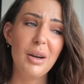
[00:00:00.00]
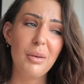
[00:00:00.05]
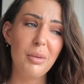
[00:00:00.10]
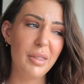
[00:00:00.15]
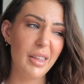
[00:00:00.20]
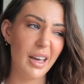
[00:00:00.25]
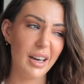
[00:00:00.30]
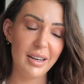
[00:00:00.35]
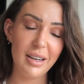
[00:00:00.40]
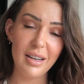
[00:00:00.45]

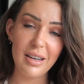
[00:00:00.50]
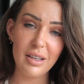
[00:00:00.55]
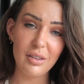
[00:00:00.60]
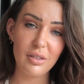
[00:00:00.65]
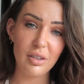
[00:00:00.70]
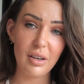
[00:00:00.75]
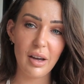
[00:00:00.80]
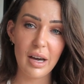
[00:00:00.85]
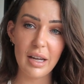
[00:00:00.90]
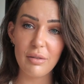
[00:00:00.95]
without needing
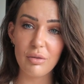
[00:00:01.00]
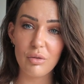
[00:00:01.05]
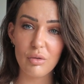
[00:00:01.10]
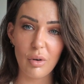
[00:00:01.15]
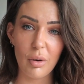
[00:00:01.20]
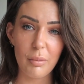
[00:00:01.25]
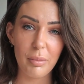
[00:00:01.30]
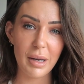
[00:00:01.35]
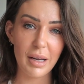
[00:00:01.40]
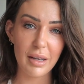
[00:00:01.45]
to kind of
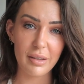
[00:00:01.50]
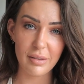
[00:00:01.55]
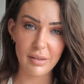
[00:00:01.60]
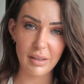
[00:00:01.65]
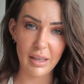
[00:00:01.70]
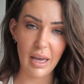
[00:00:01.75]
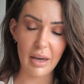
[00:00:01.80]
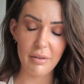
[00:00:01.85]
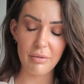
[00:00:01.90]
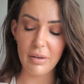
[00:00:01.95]
drop past
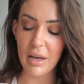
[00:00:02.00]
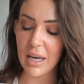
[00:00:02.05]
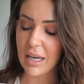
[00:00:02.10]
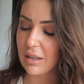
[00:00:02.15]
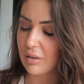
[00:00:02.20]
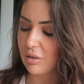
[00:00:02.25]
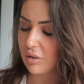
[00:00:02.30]
a cafe.